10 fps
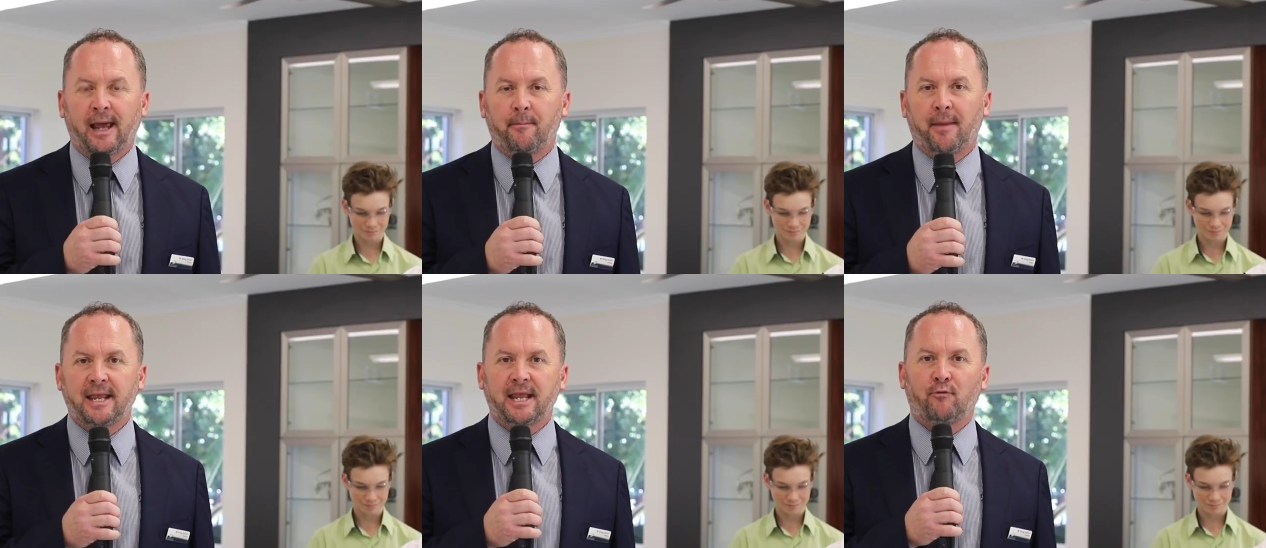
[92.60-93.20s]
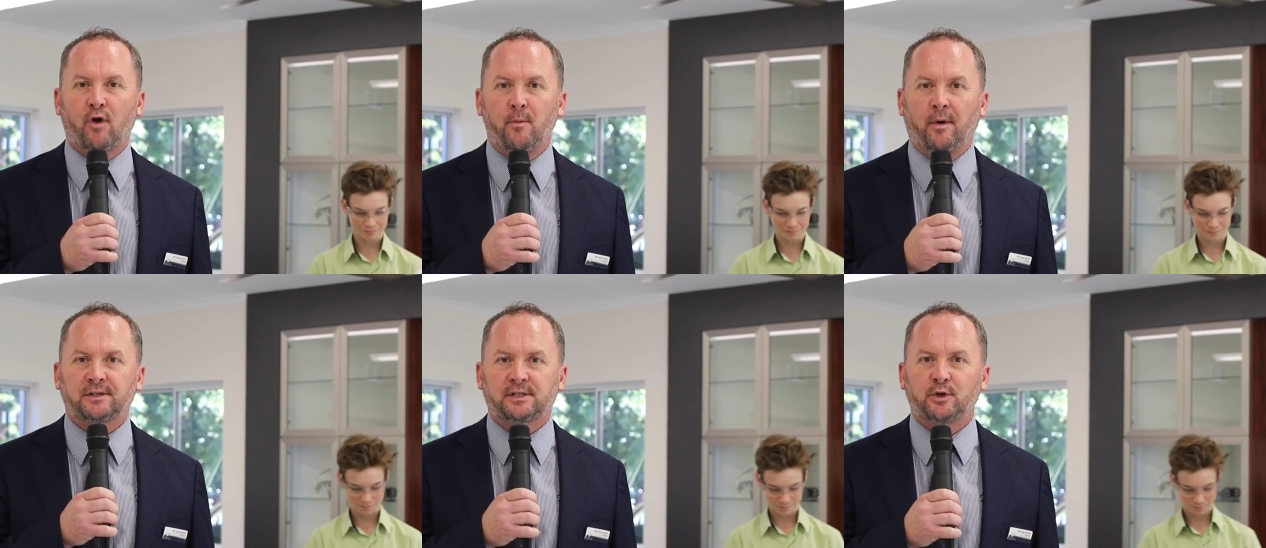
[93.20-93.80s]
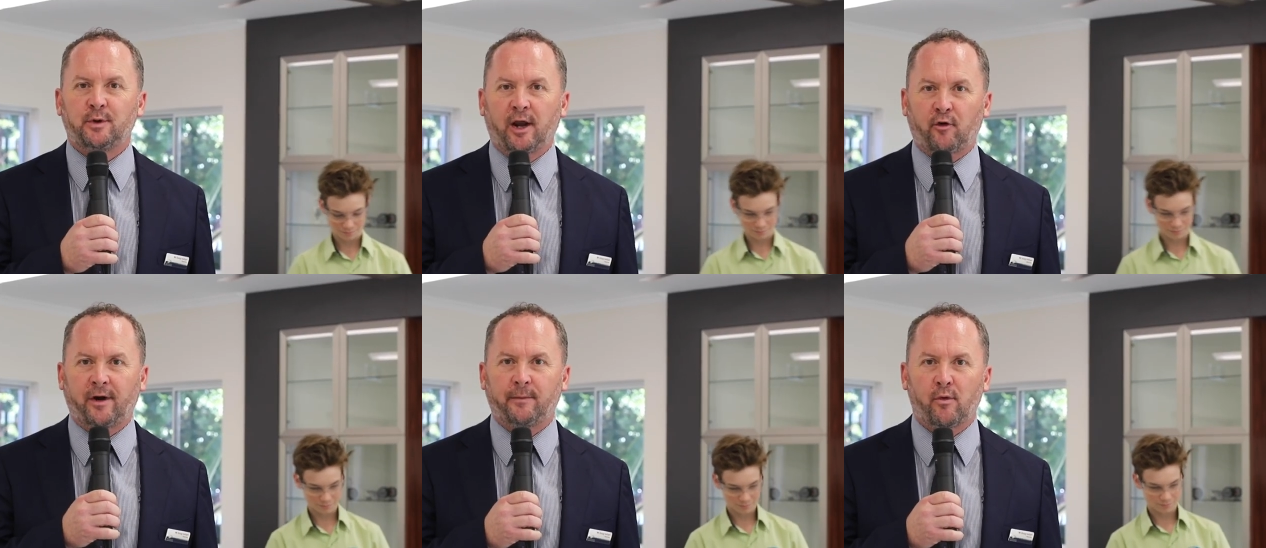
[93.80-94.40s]
Speaker 1: and making robots do
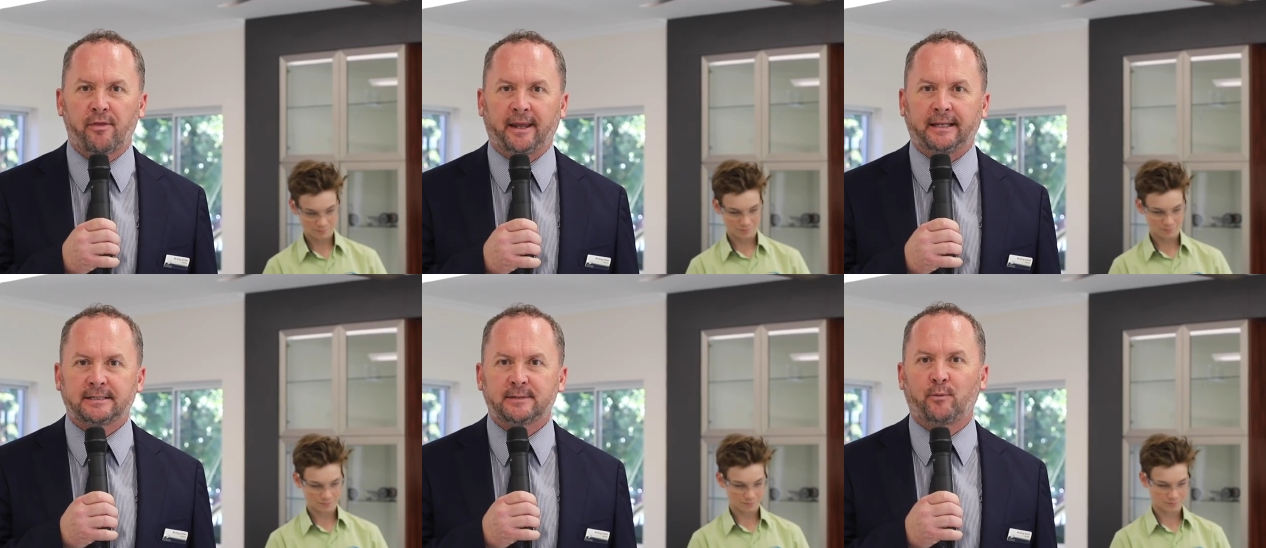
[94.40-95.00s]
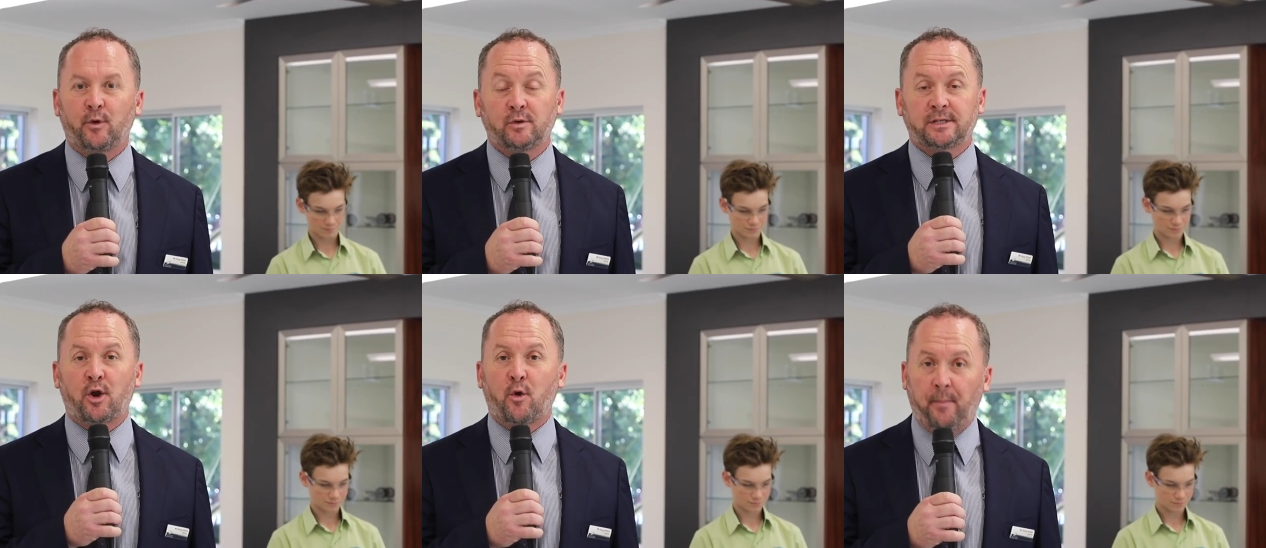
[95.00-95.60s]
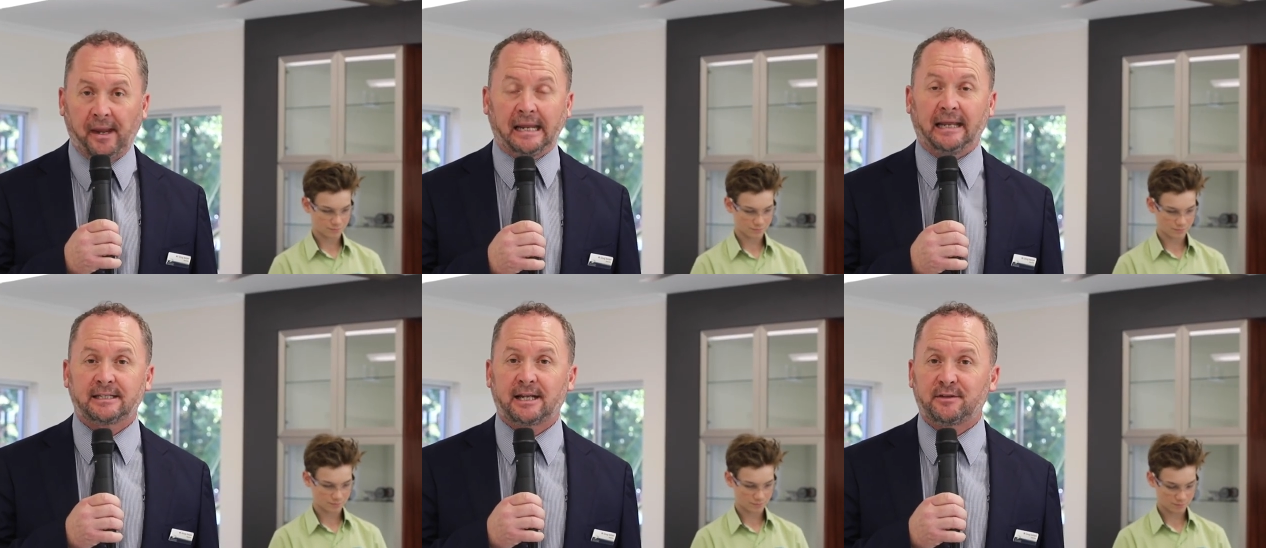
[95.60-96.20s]
incredible things. We also compete
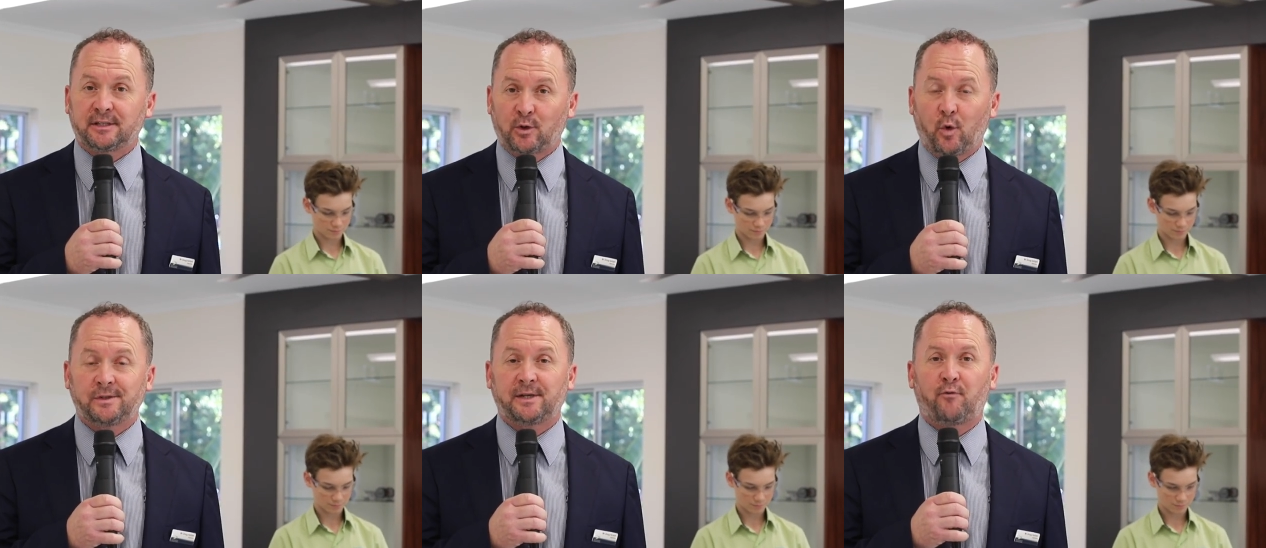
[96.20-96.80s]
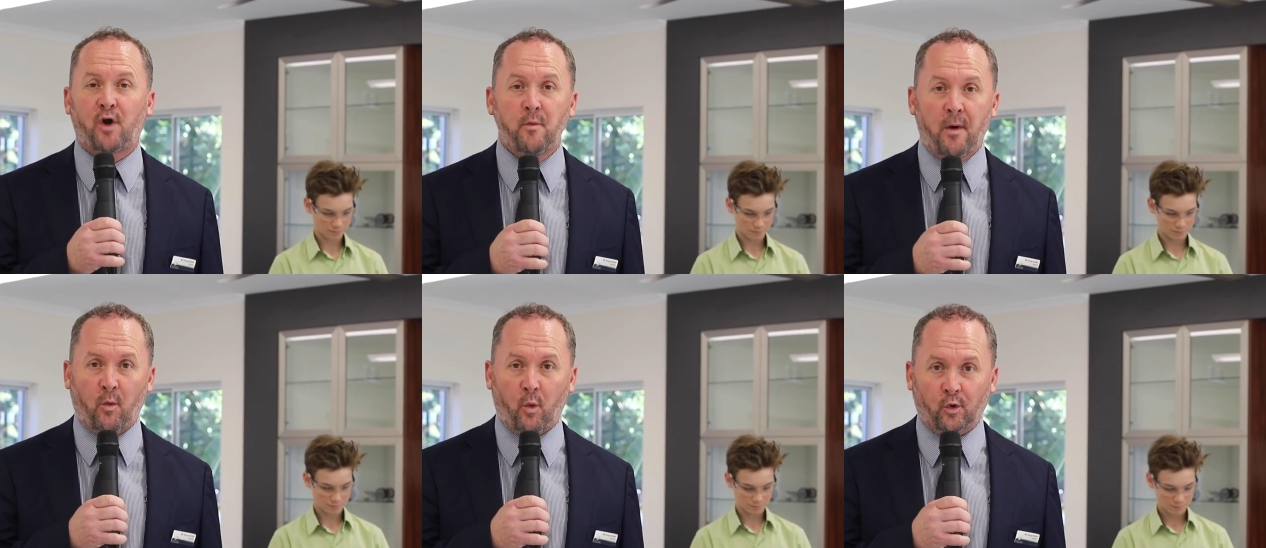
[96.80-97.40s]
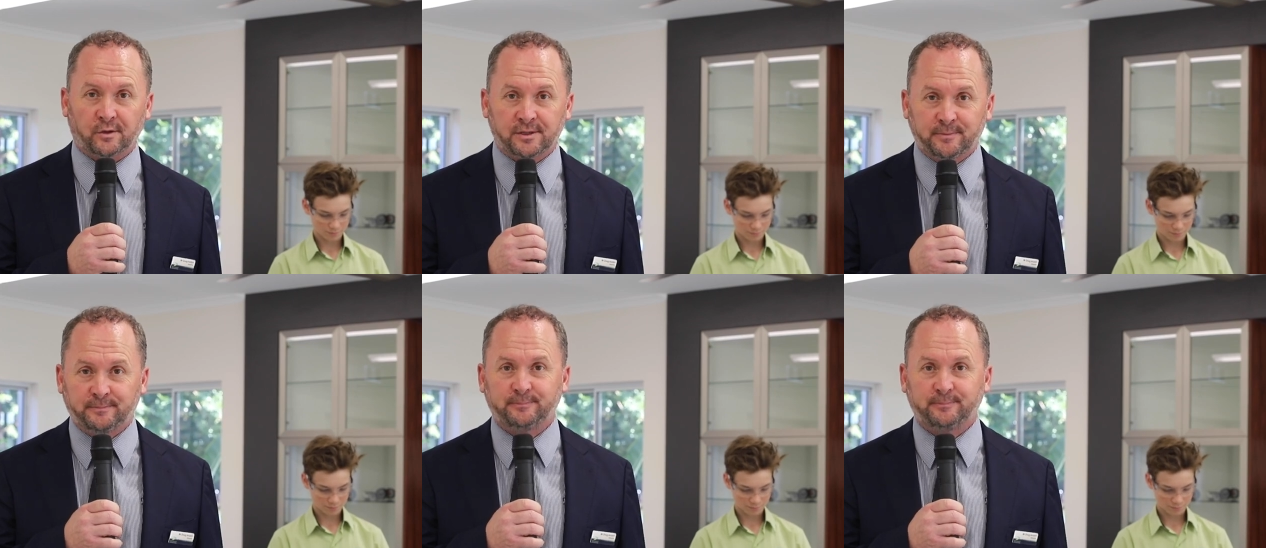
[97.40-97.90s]
against other schools in robot wars.